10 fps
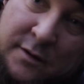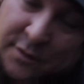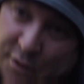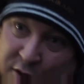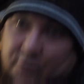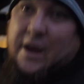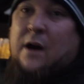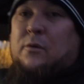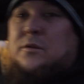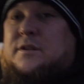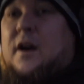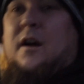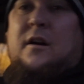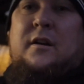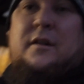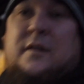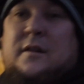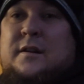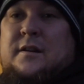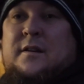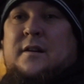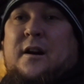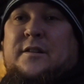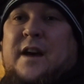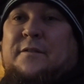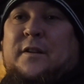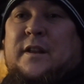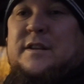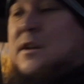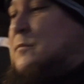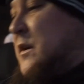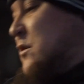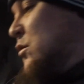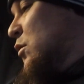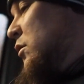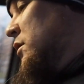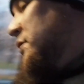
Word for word: Snowy owls are definitely something cool